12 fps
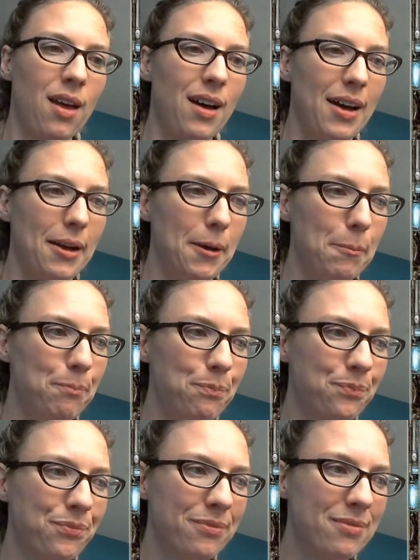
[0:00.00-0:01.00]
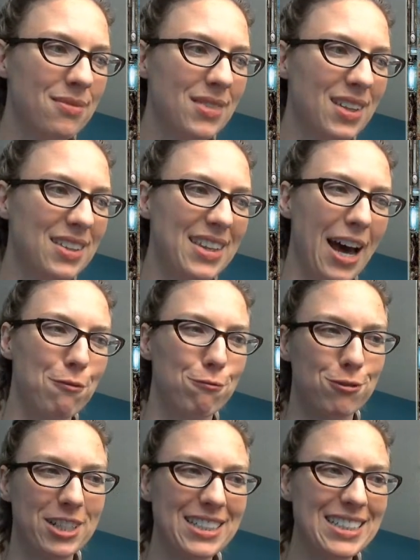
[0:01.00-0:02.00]
that
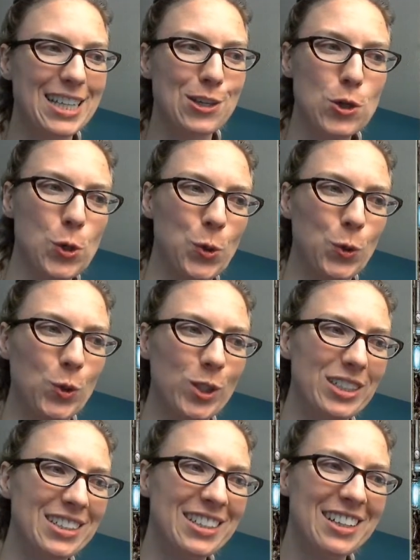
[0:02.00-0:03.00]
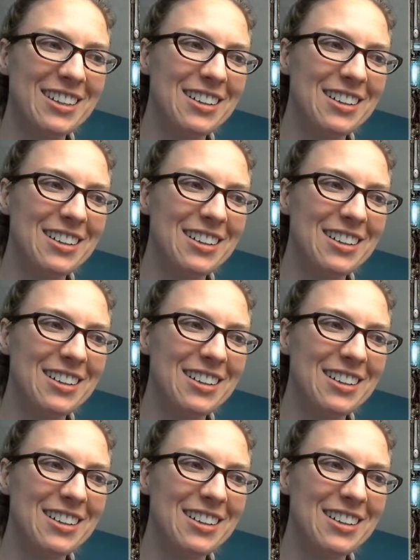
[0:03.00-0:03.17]
really cool